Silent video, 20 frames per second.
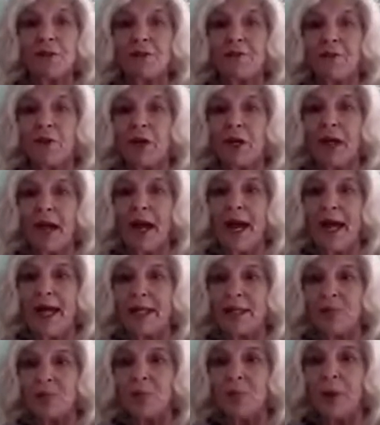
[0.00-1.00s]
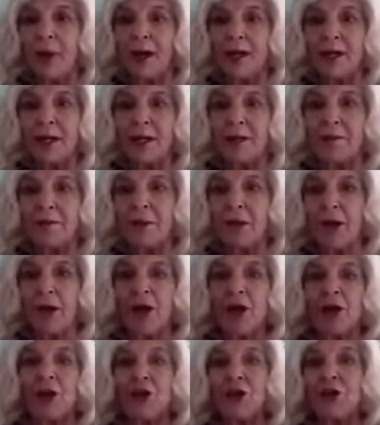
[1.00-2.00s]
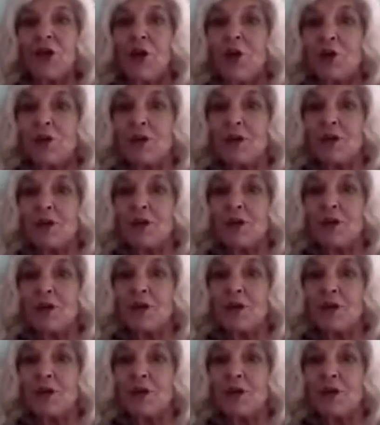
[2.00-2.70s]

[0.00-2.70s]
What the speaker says: of all, guys, welcome. Those of